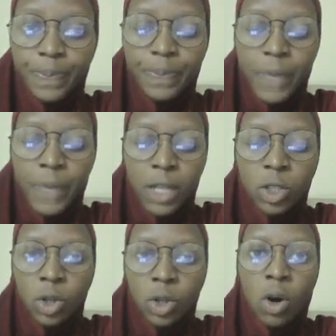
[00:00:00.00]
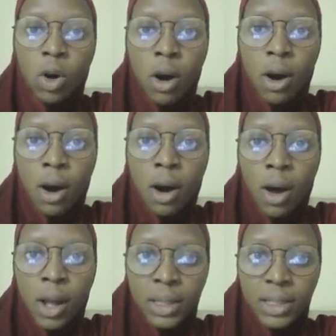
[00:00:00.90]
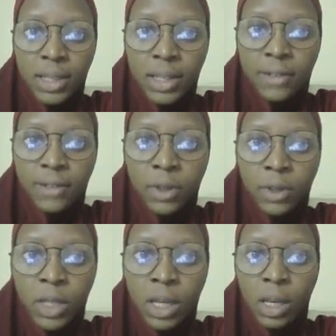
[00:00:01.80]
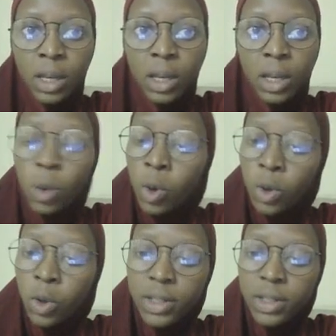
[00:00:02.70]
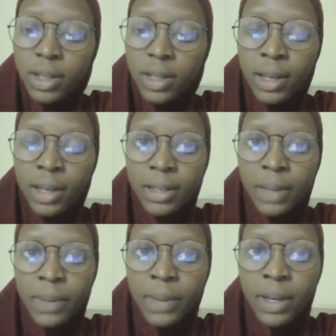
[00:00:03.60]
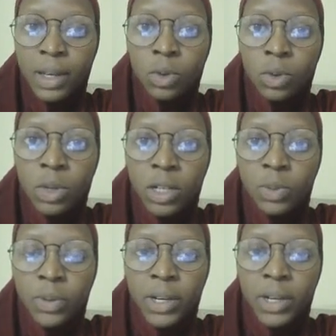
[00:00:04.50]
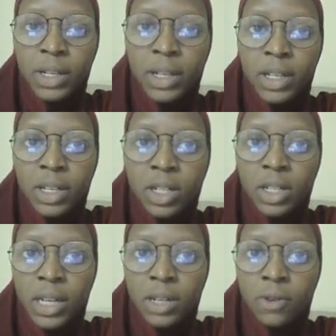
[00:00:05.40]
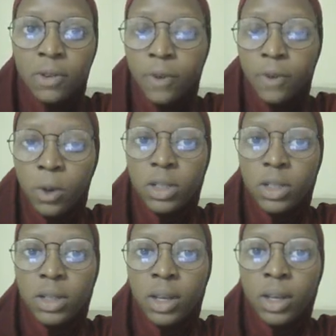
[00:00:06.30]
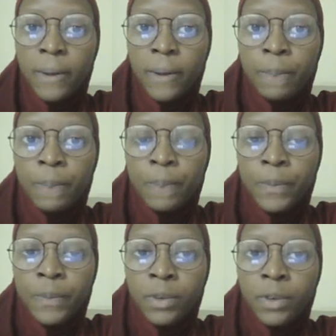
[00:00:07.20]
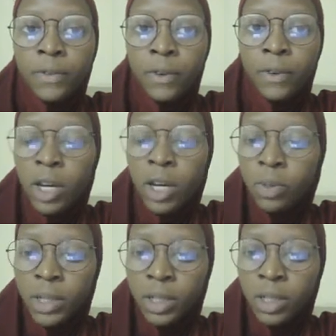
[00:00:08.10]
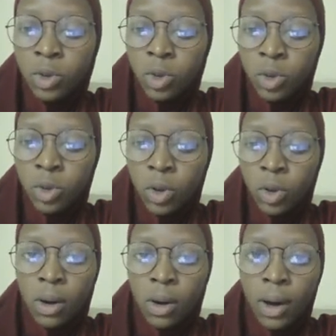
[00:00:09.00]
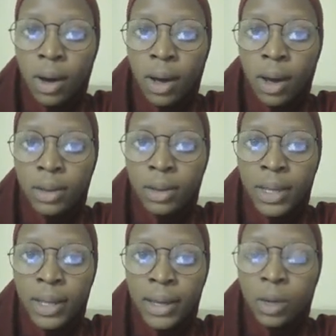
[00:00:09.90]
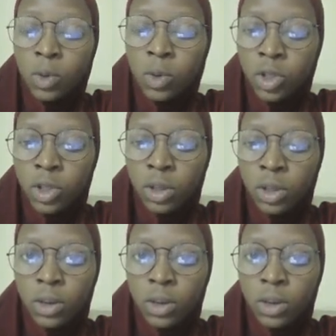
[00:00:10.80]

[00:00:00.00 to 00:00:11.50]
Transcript: So let's start for the code, and I'm here to explain each line of code for helping you to know the crucial role